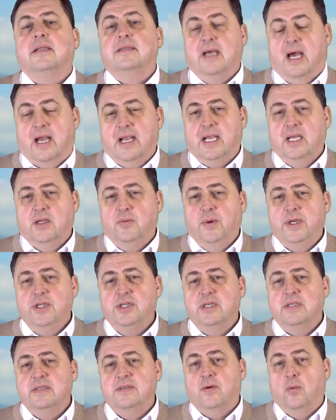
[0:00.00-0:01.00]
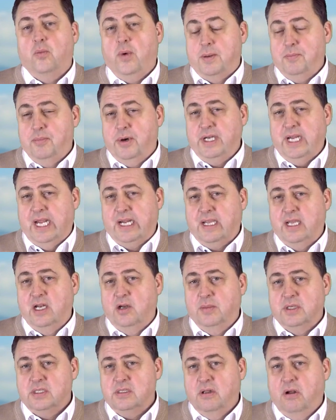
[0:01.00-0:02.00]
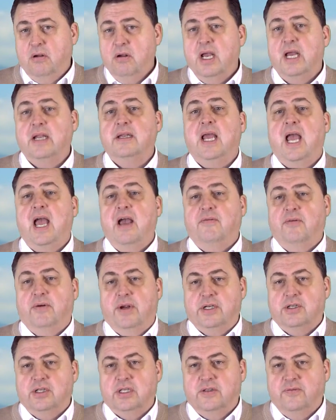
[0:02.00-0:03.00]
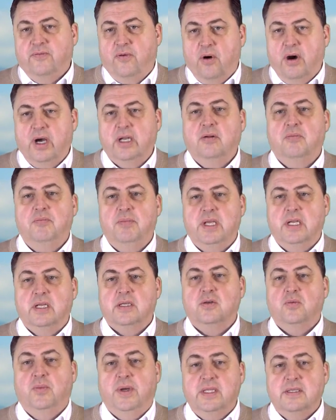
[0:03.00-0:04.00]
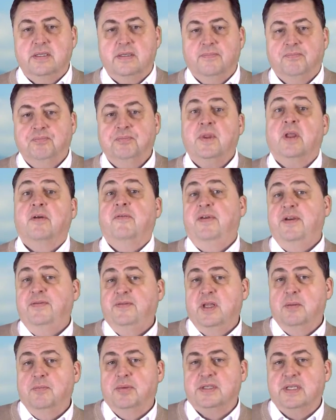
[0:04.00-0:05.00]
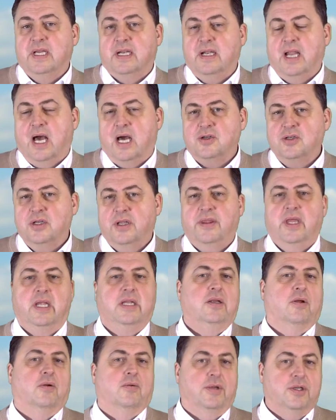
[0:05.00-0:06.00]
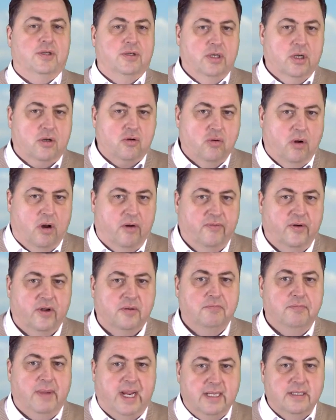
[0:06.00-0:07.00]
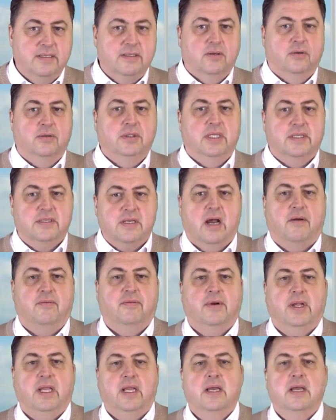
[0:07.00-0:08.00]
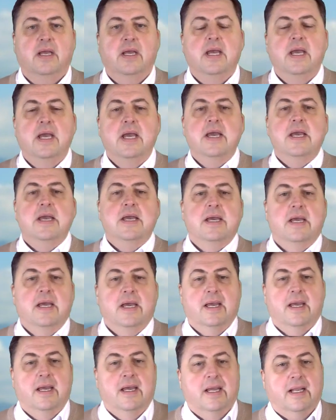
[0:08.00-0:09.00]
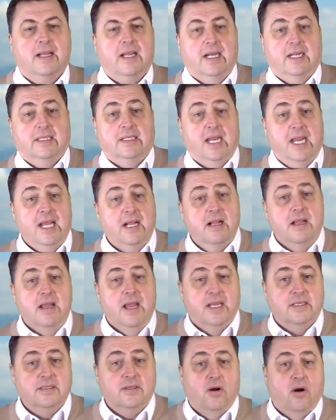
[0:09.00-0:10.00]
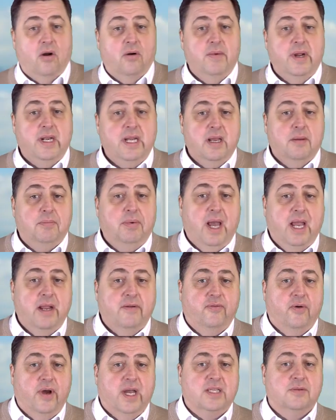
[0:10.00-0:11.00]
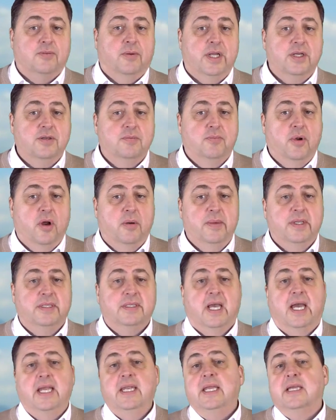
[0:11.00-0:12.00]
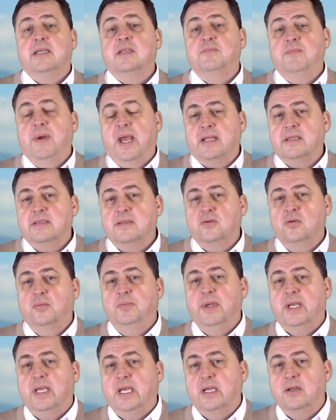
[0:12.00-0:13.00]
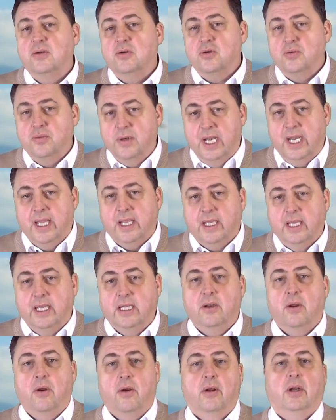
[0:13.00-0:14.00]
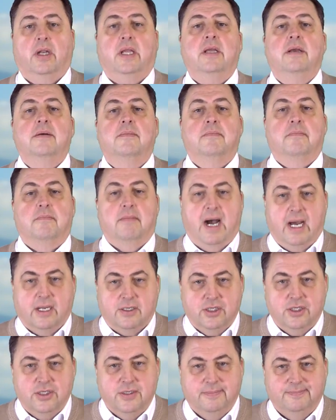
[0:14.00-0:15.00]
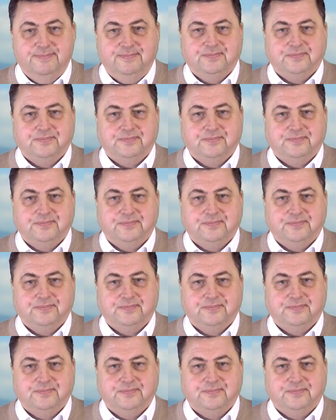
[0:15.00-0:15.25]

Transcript: target, which is 1.8 kilometers long and averages 400 meters width, 15% larger than the original Crawford main zone discovery. Canada Nickel has already applied for exploration permits and expects to begin drilling in early March.